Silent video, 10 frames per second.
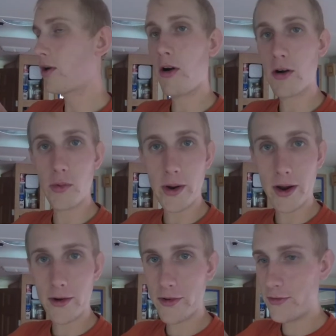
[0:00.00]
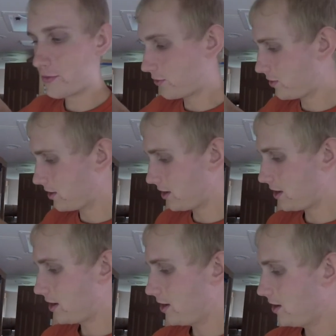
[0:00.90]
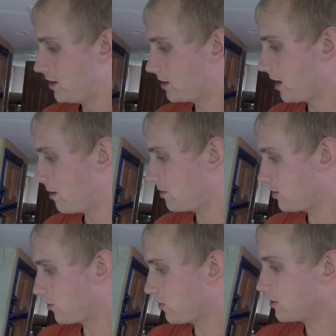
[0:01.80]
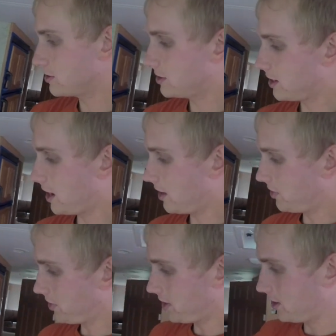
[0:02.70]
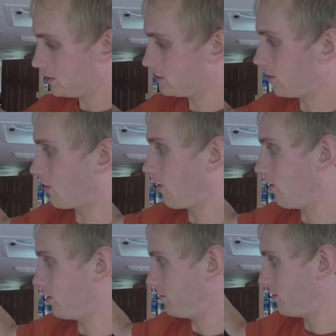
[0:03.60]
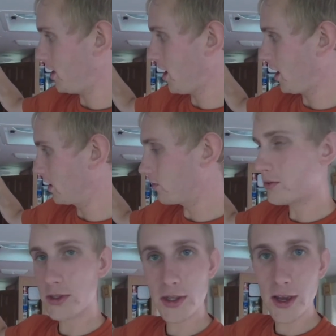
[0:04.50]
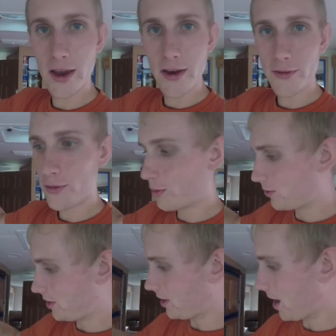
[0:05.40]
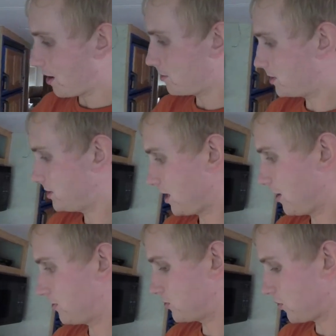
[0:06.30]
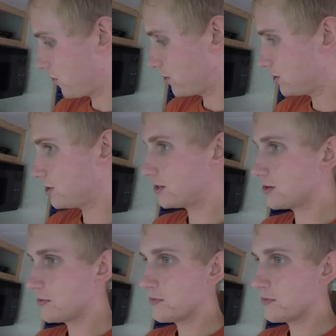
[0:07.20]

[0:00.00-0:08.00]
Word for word: of the hardware for the cabinet doors, and these are all of the handles for the cabinets and the drawers,